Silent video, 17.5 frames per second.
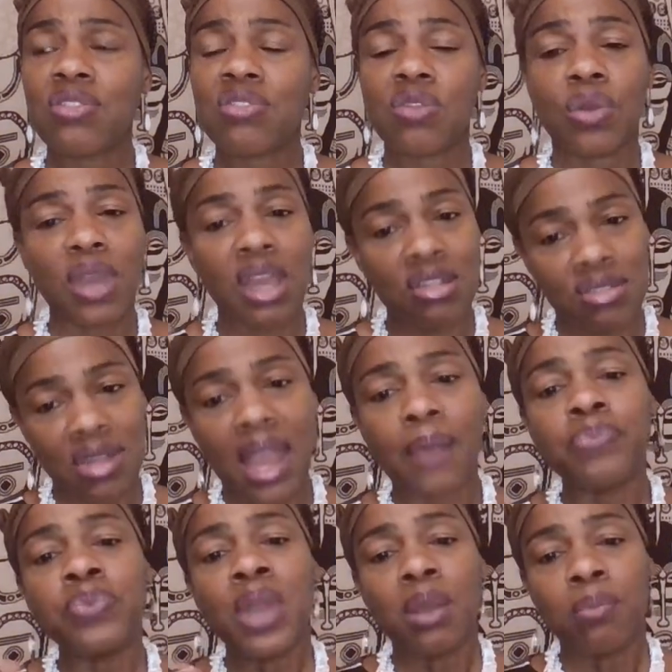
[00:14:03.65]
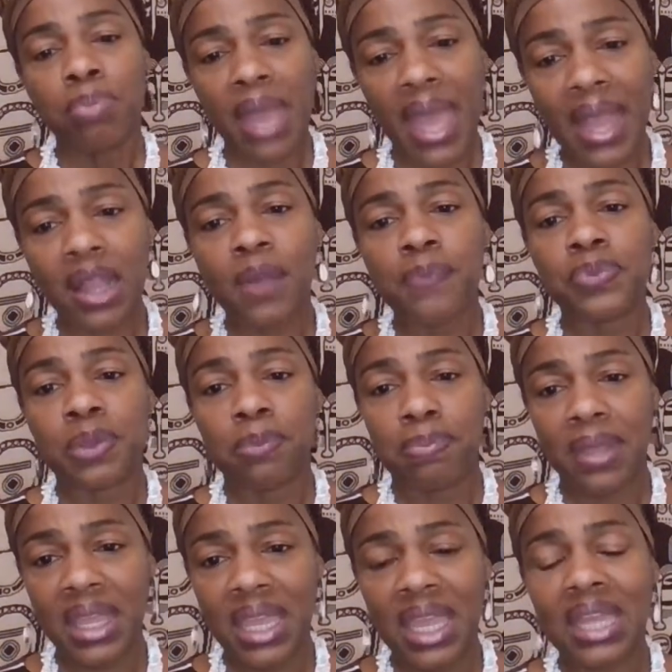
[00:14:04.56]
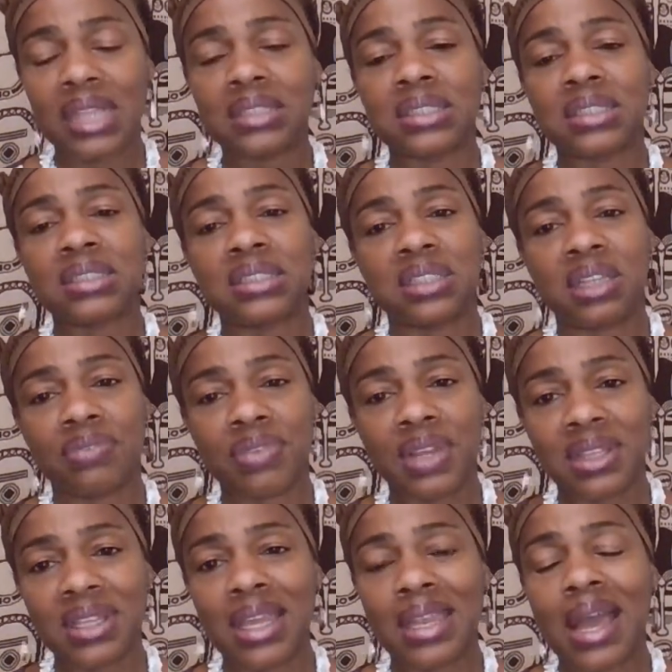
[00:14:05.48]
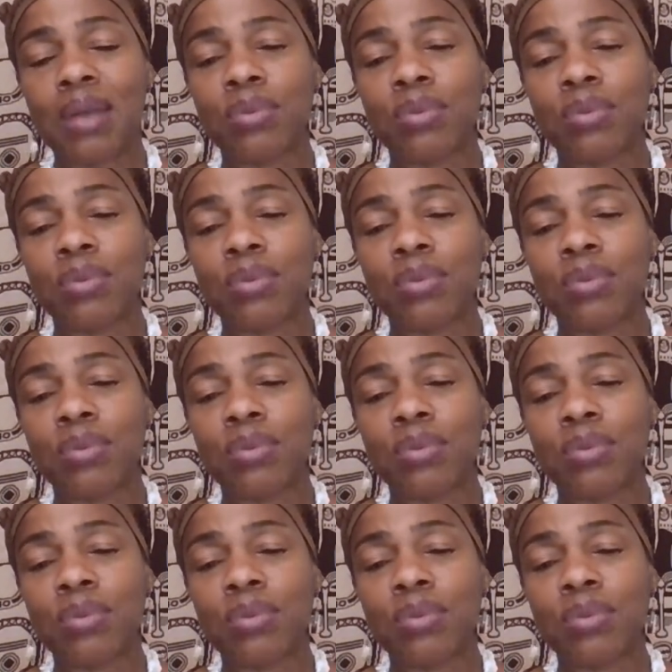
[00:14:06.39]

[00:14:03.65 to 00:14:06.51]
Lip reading: So as I pack up the pans and stuff like that,